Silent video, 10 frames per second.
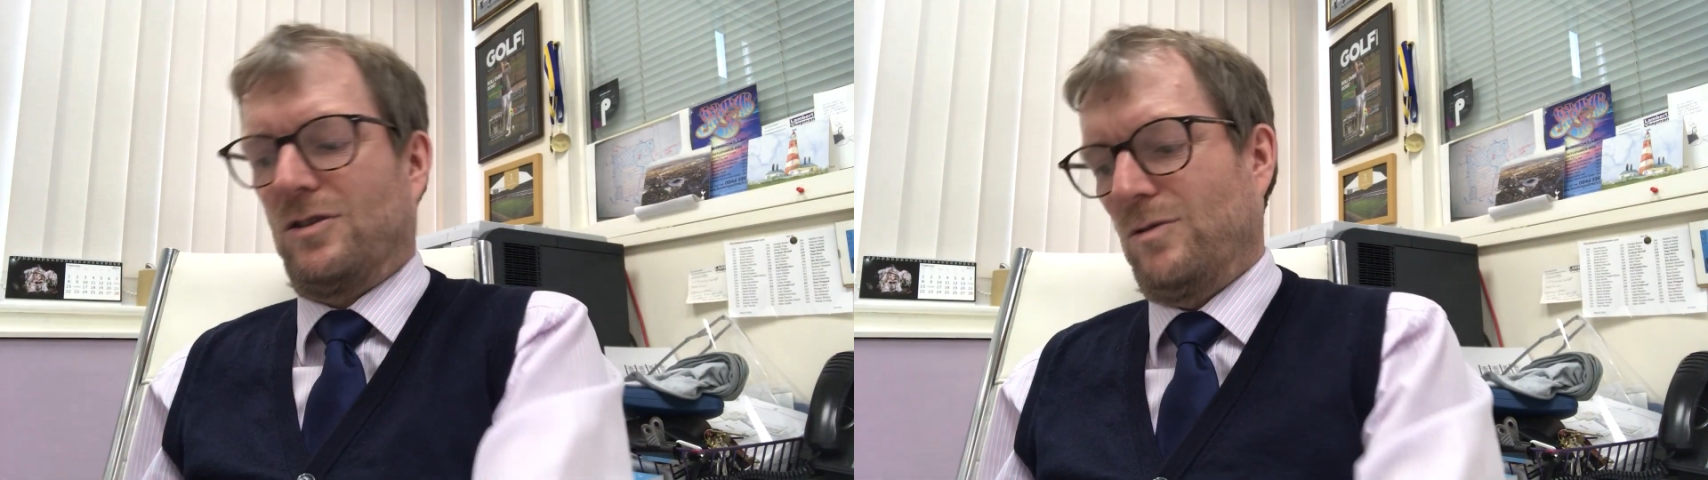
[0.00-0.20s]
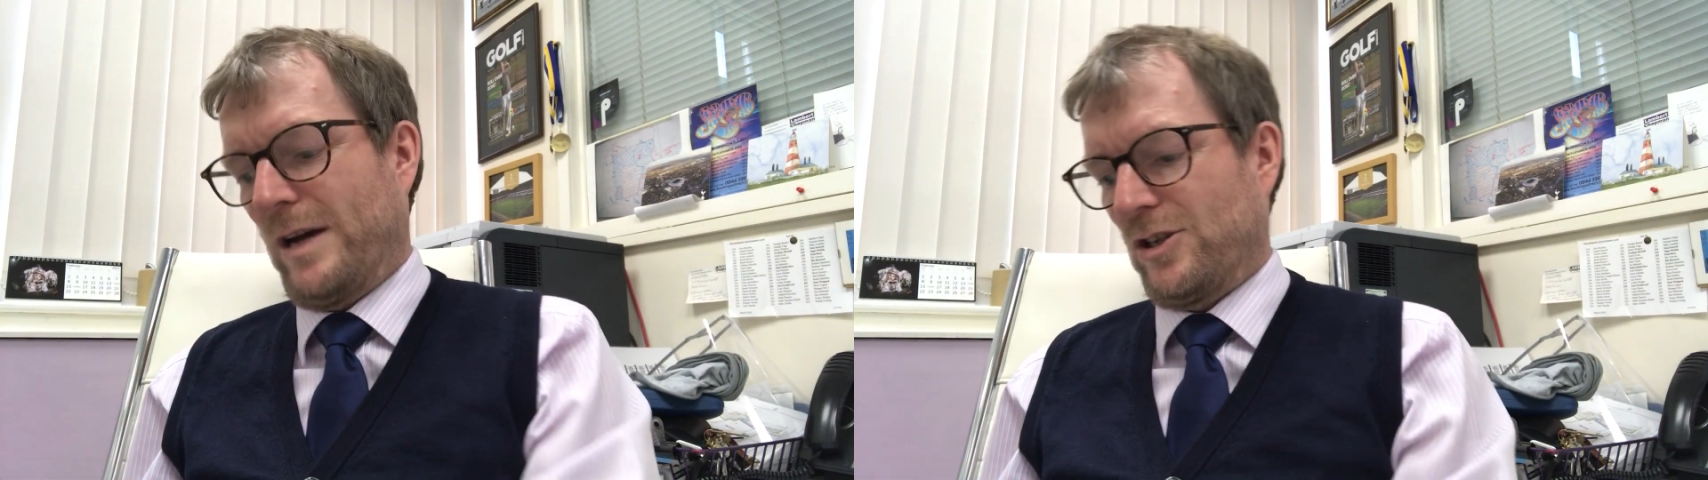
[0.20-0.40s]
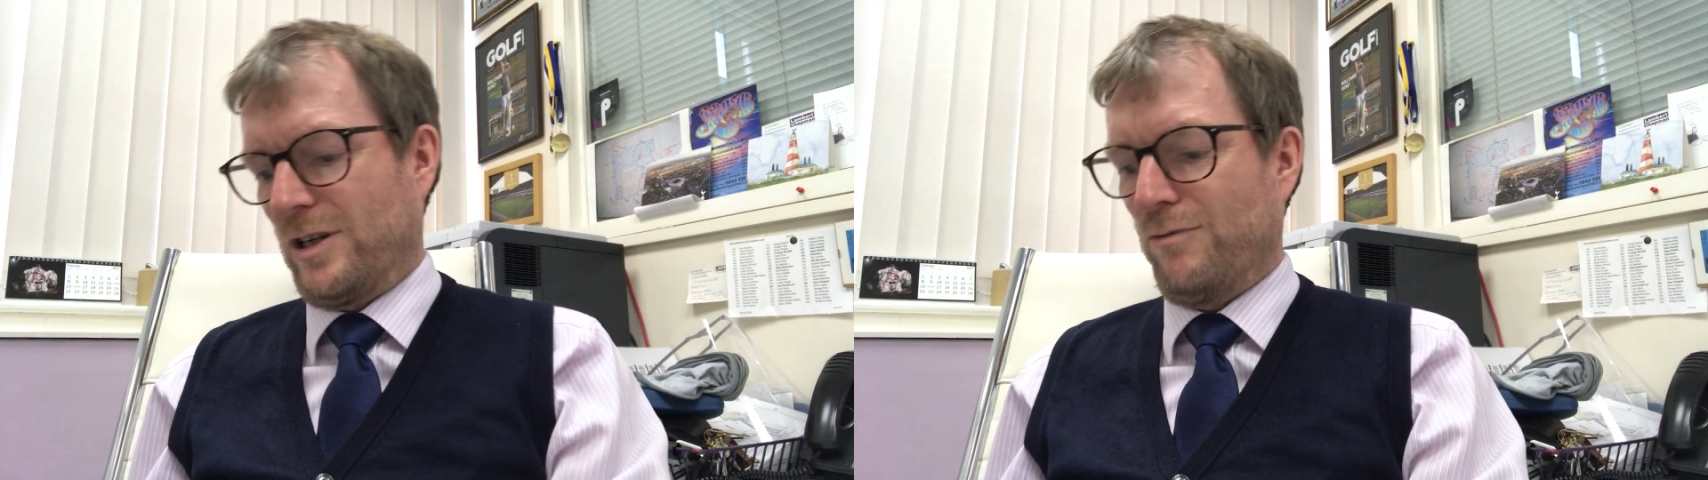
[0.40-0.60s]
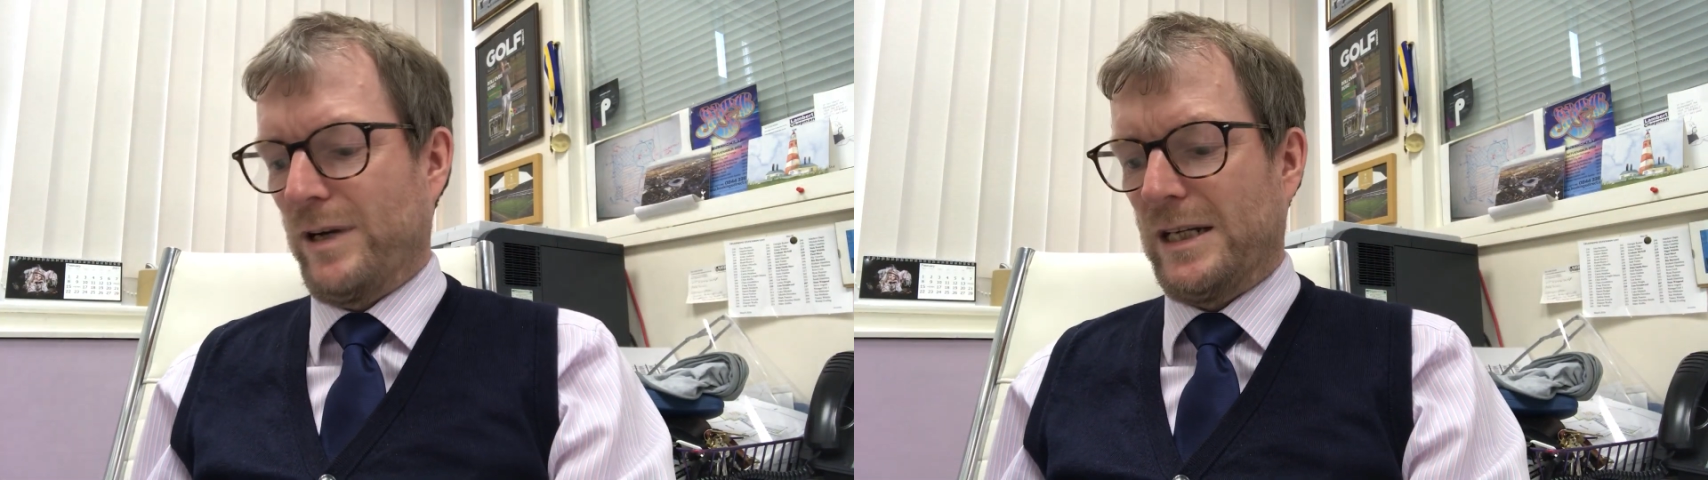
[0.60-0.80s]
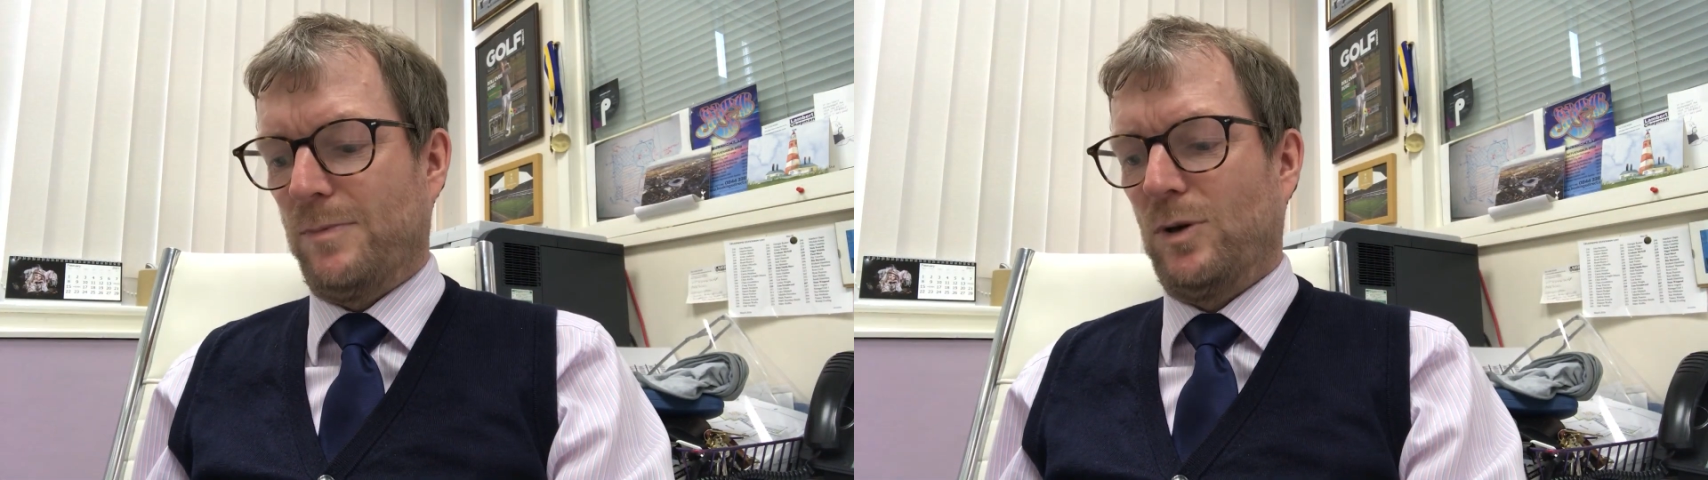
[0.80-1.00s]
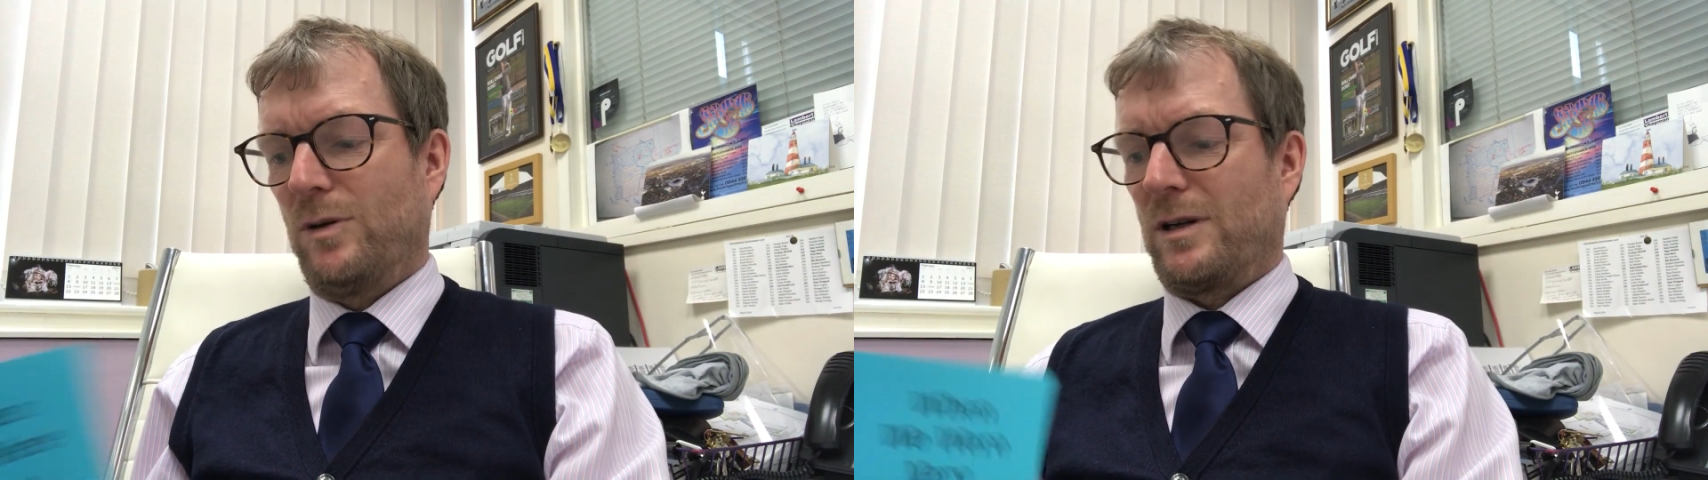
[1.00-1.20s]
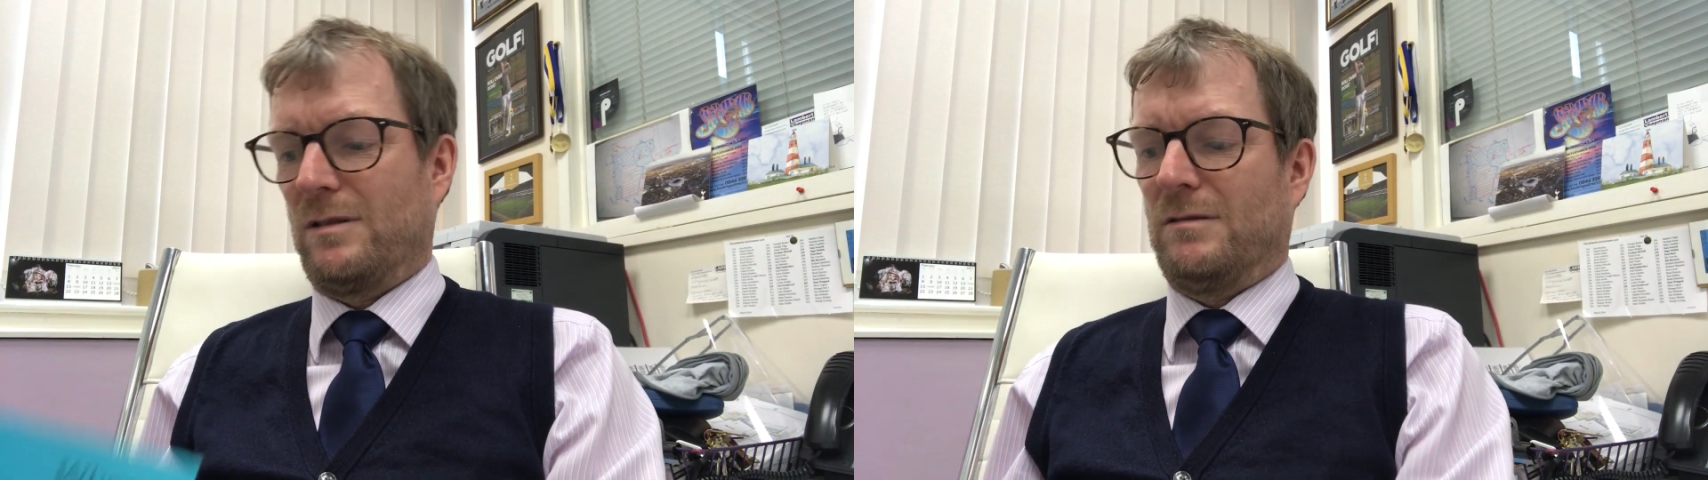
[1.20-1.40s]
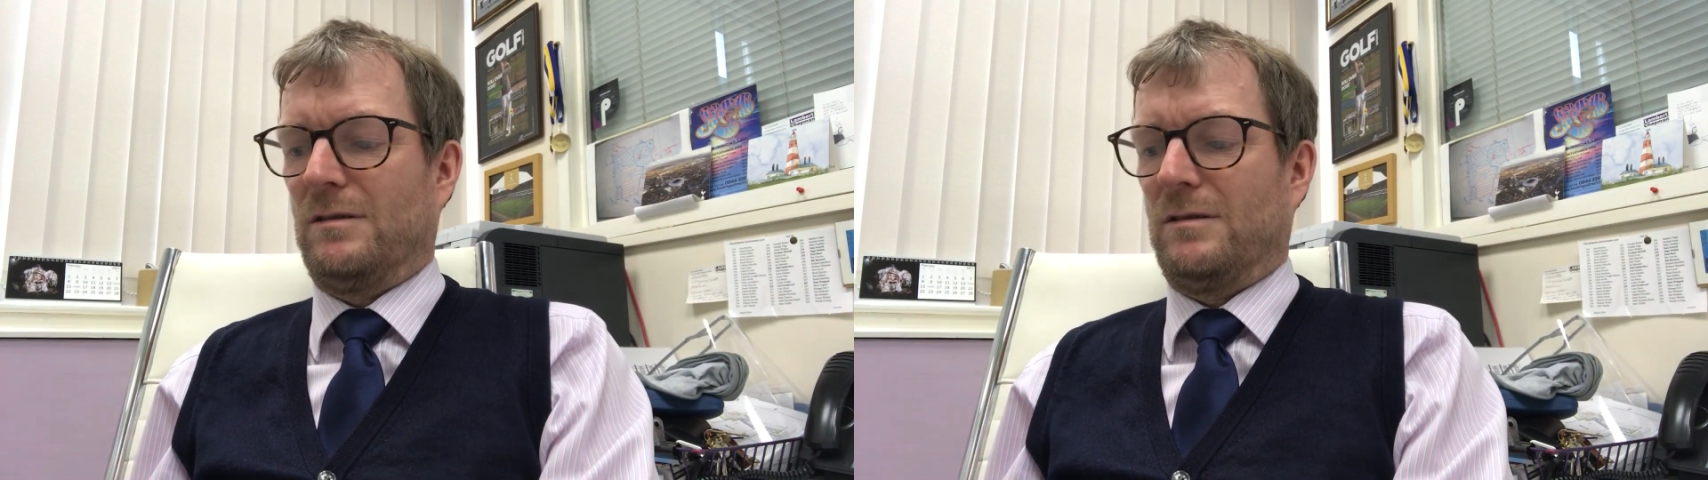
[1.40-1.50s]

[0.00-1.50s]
to actually read a book,